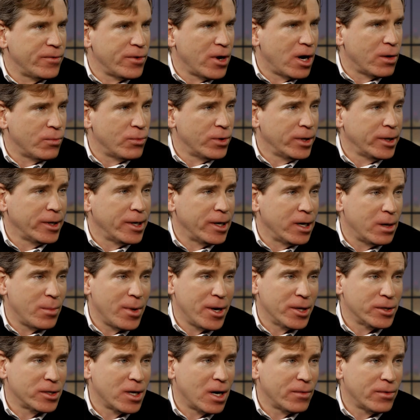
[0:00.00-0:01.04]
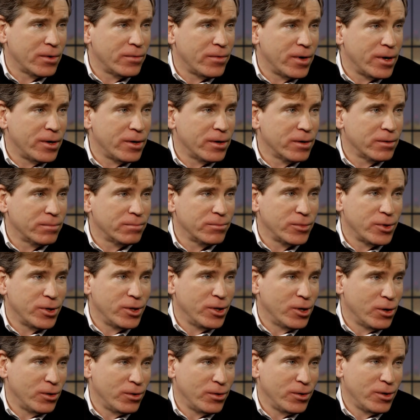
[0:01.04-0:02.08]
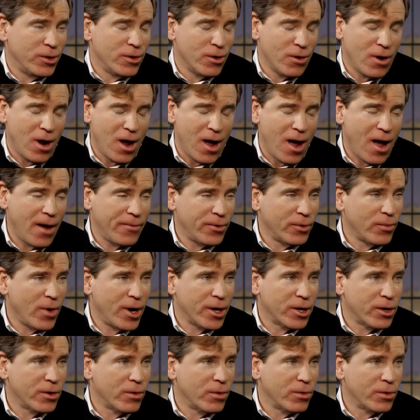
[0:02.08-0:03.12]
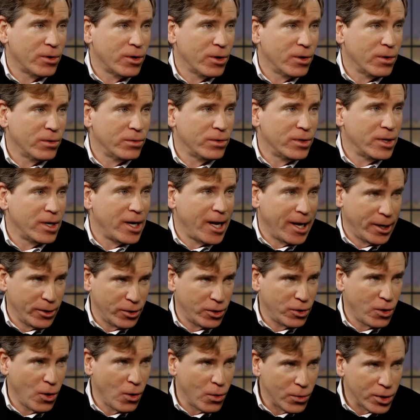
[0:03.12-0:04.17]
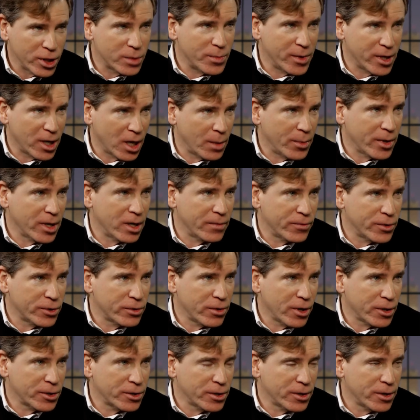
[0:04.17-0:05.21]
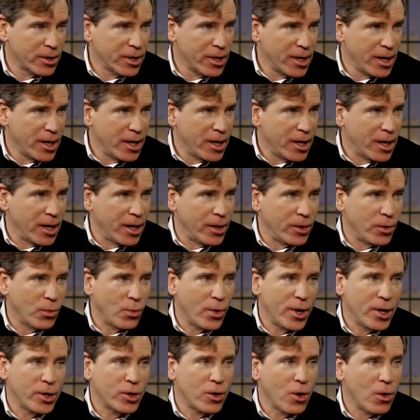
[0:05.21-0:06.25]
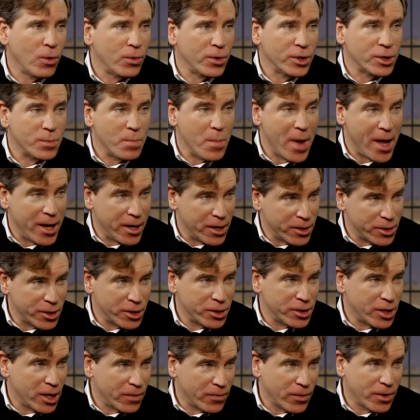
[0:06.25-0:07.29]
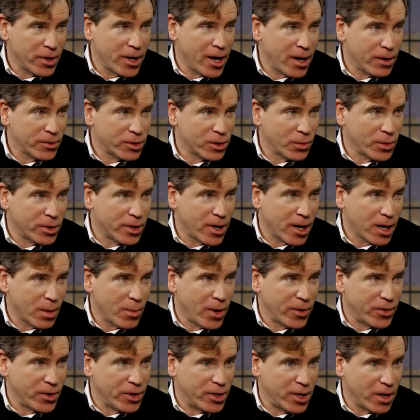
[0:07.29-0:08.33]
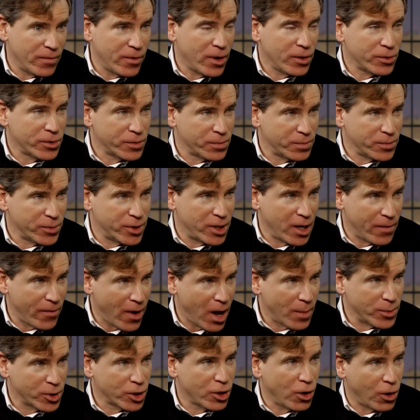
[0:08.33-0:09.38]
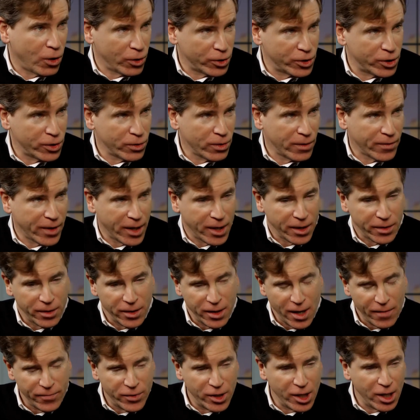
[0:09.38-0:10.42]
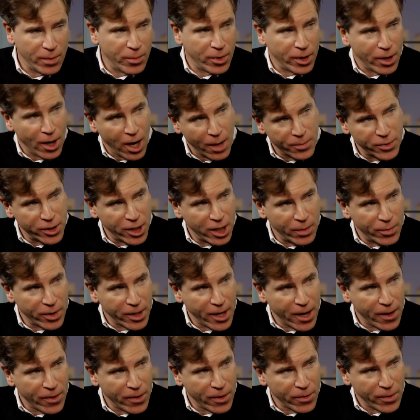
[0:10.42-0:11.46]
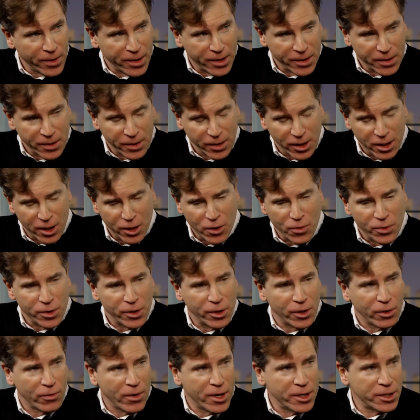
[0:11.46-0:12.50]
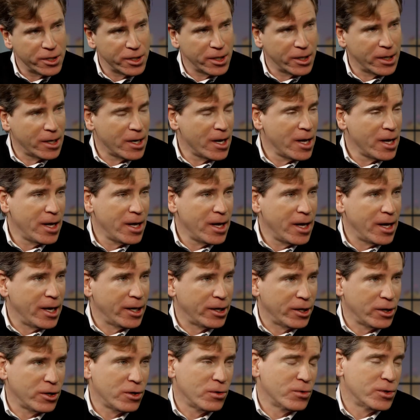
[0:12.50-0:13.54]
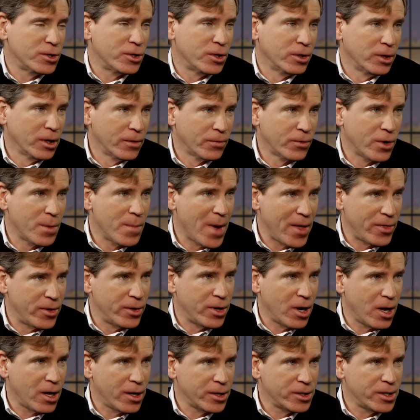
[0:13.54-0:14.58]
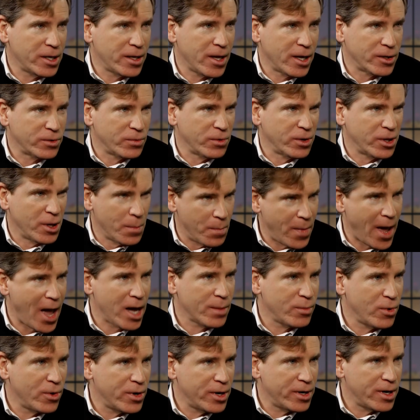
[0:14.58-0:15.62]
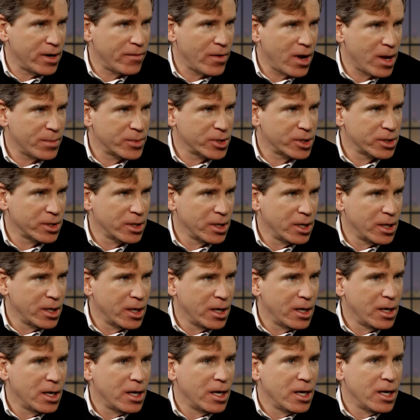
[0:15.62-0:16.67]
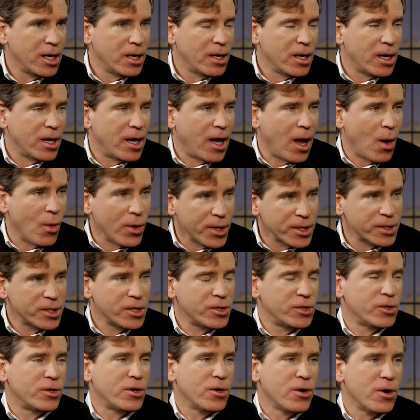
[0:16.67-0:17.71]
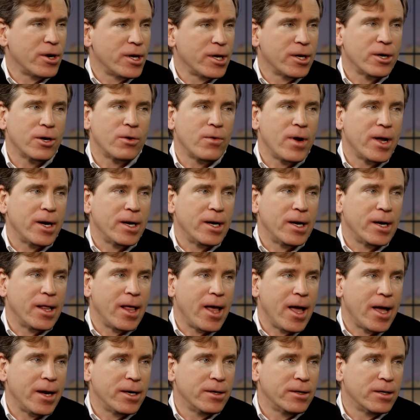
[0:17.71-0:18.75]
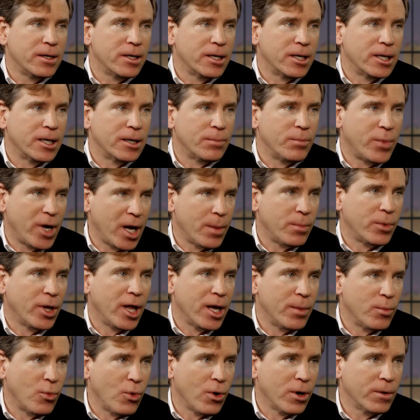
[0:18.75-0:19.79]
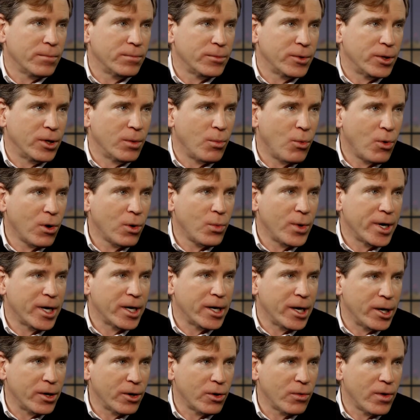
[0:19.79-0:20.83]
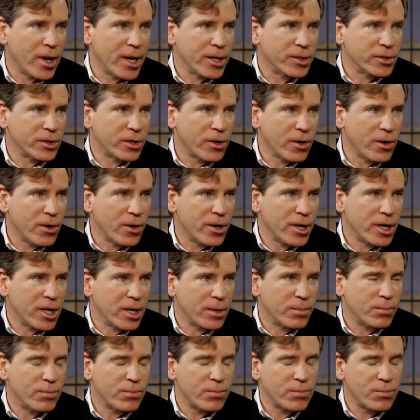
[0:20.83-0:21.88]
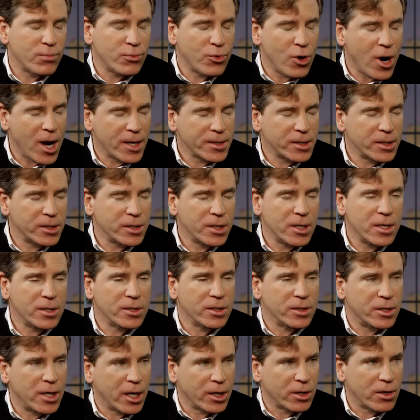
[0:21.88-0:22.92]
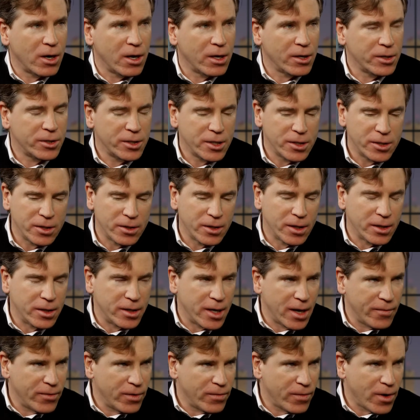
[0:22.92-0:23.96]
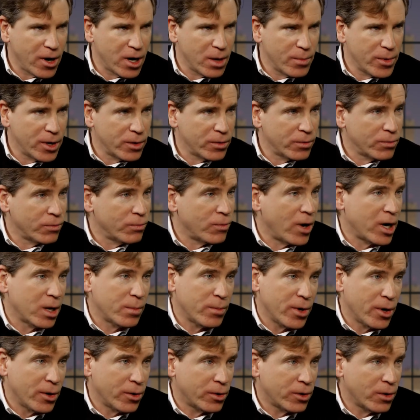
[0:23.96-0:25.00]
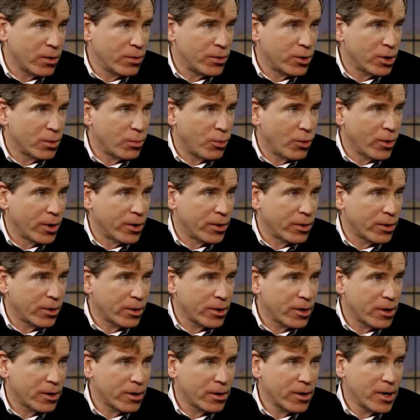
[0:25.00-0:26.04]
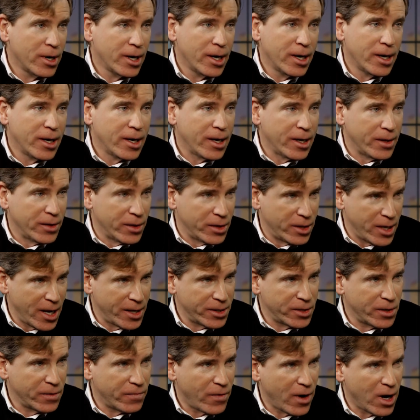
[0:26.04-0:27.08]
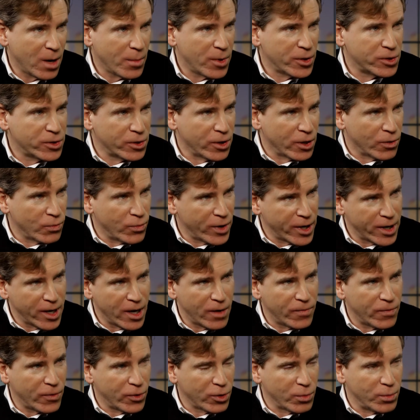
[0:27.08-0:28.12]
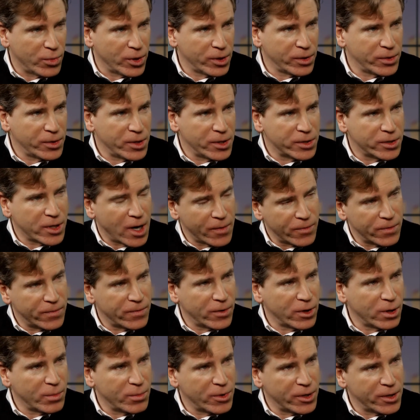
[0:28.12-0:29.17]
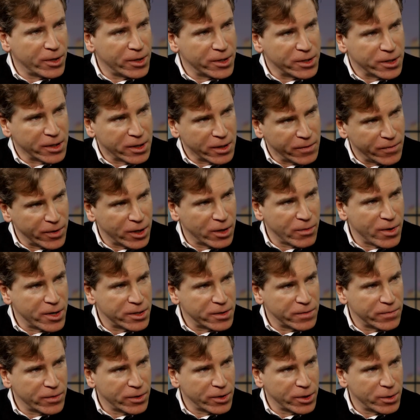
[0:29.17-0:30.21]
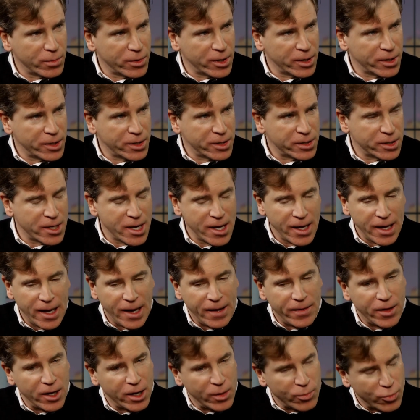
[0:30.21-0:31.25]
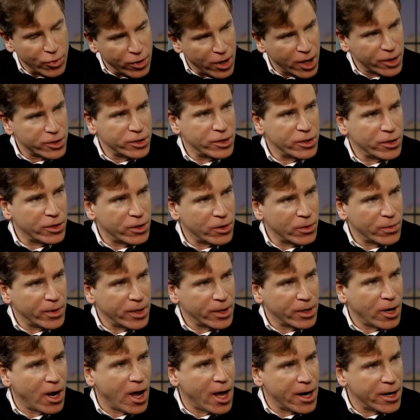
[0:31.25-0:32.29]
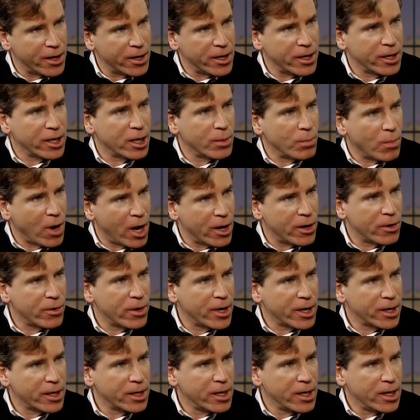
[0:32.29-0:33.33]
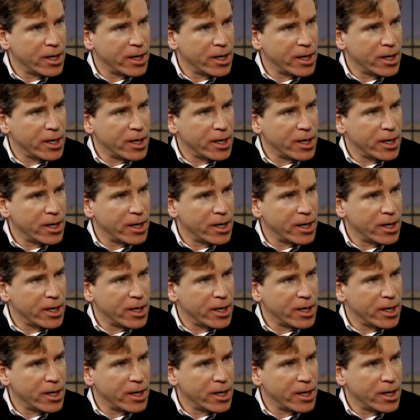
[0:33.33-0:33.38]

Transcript: you're not really an independent software vendor, you're you're often running your own code, and code is becoming infrastructure. Mm -hmm. And the way code is managed is different now. So we talk about the DevOps DevOps culture of getting the dev team and the ops team together, and the continuous integration and continuous delivery methodology. That's really the backbone of DevOps. I want to see security integrated into that uh, pipeline more. And the more we can integrate security processes and technologies in the dev environment, writing better code to your point earlier, in the test environment, so you're ringing out vulnerabilities, software vulnerabilities, and configuration vulnerabilities, and then in production you're doing auditing and monitoring,